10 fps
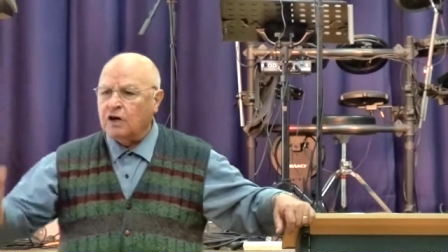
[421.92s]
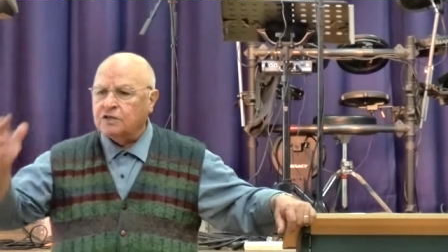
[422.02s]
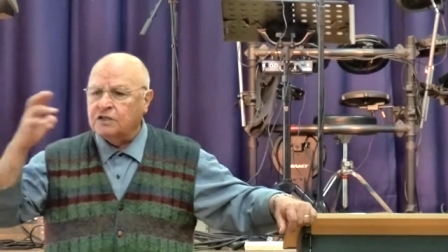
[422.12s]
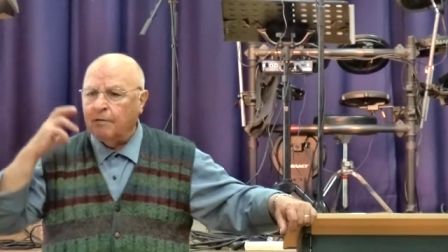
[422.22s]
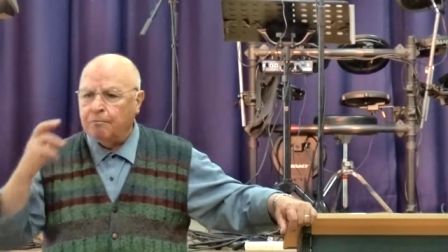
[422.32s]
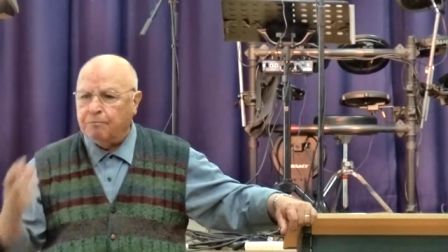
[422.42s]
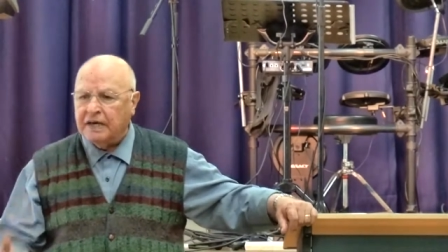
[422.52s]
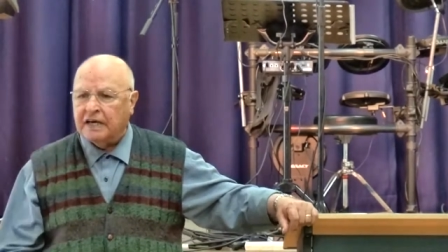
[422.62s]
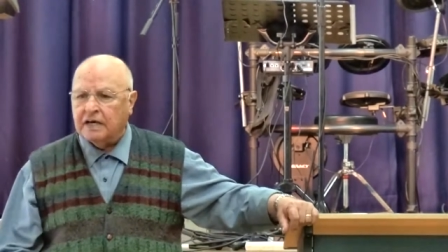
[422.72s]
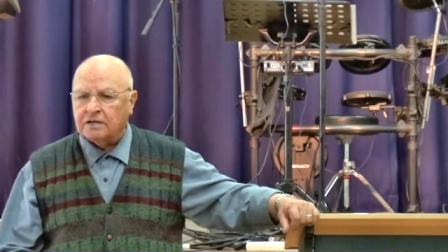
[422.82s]
was the
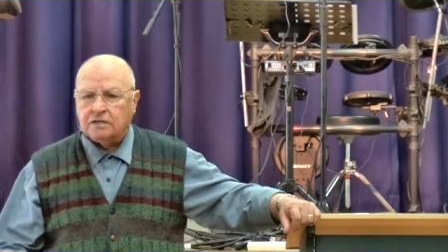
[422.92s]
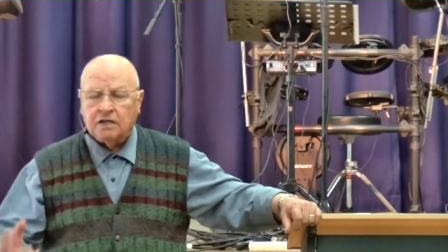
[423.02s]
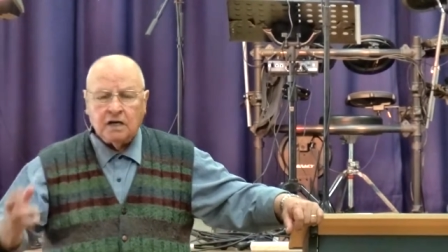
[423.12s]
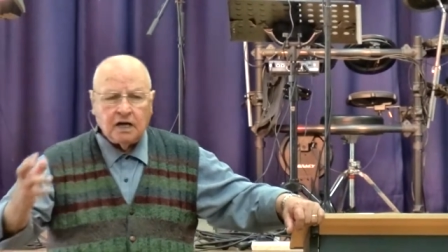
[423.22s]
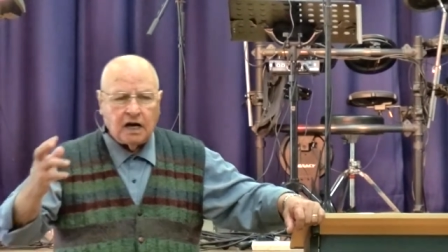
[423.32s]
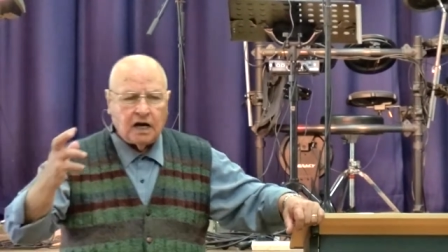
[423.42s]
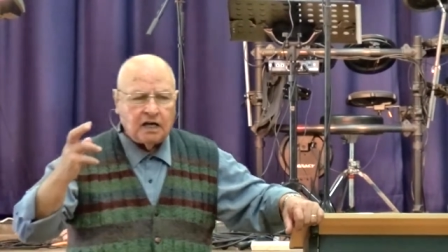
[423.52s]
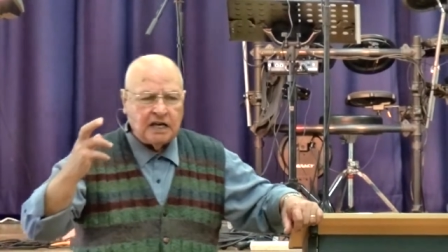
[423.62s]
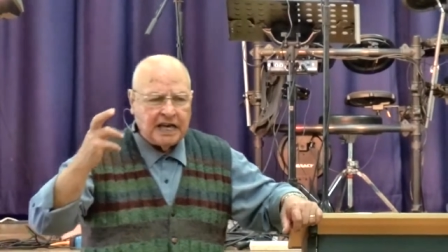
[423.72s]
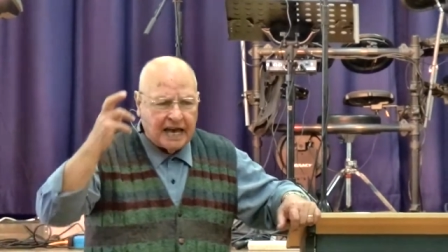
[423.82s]
biggest uh,
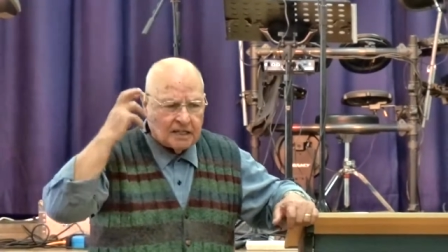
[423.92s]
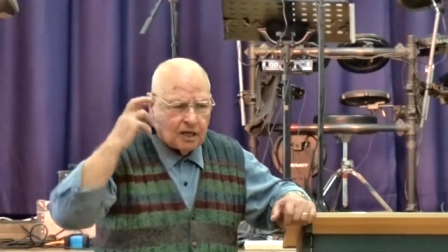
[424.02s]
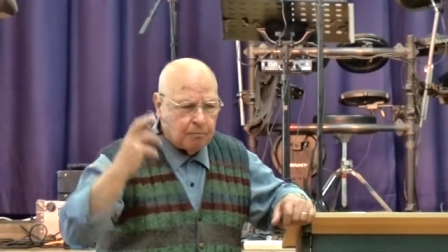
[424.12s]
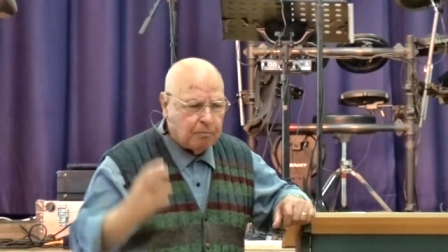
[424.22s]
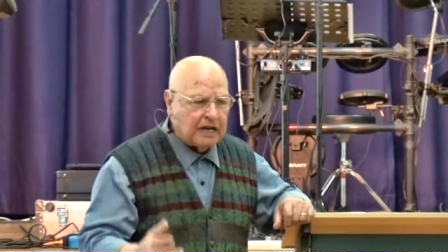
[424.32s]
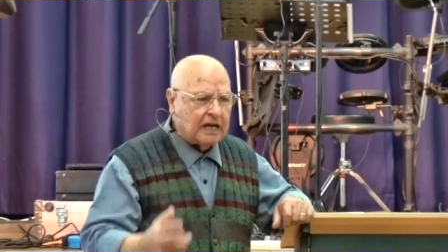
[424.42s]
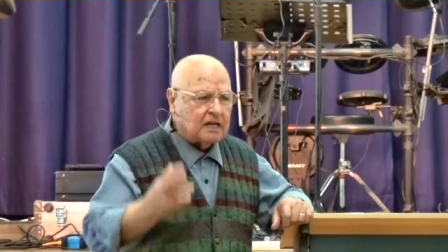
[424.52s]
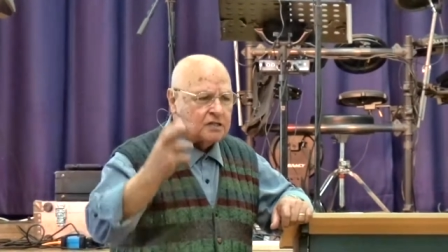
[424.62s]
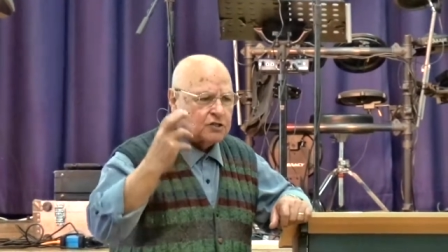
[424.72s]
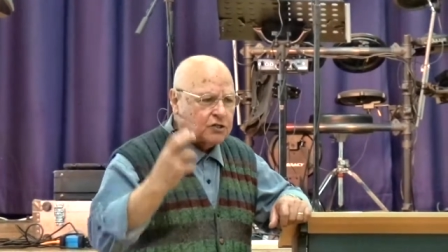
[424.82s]
he had the
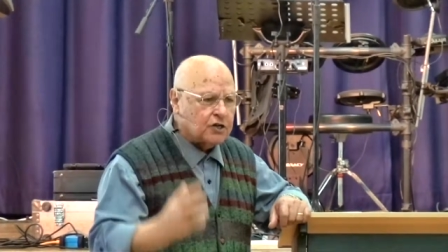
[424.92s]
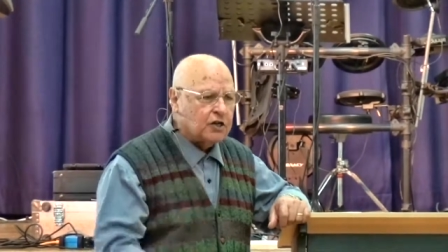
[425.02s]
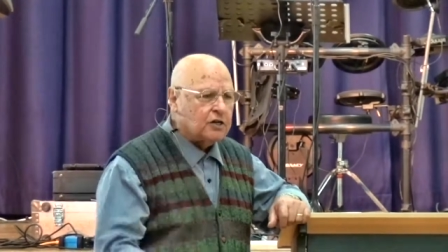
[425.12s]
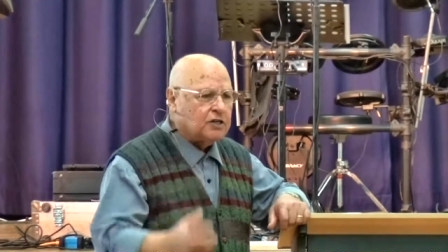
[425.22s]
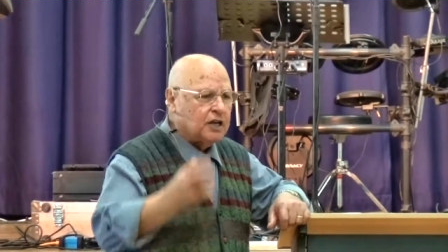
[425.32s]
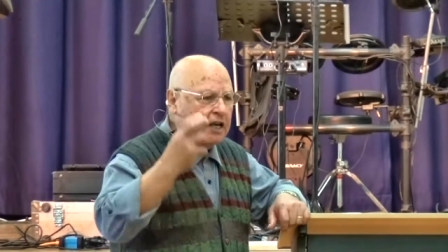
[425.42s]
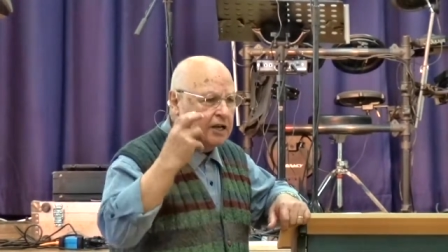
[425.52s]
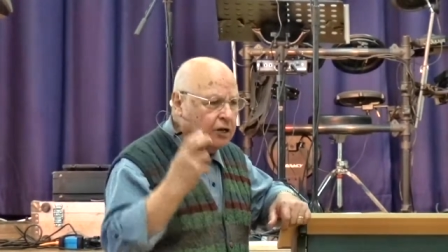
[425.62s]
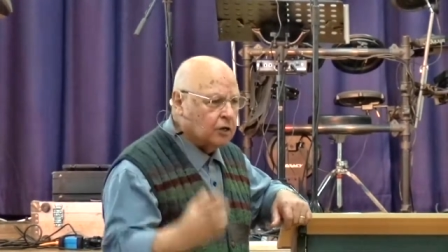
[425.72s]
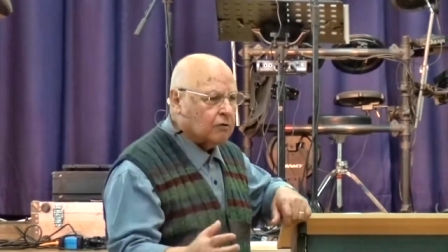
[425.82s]
biggest church
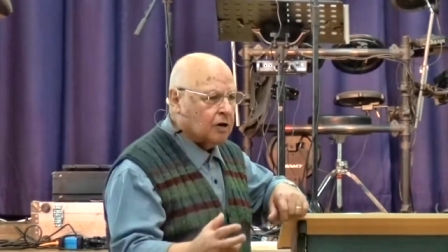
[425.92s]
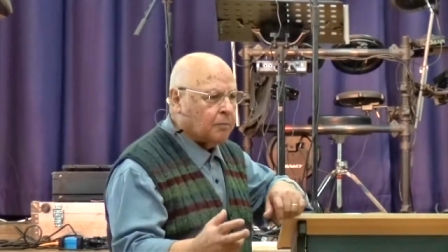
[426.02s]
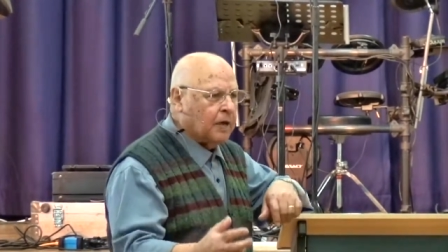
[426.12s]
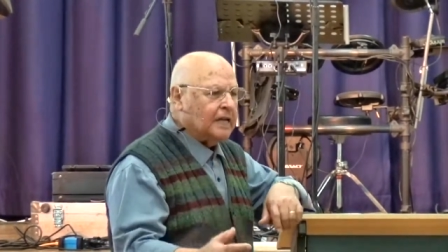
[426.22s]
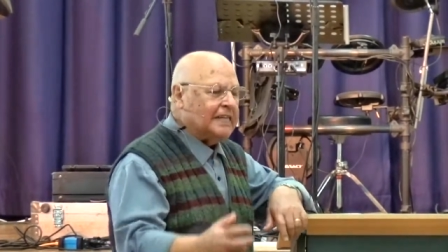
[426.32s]
in Europe.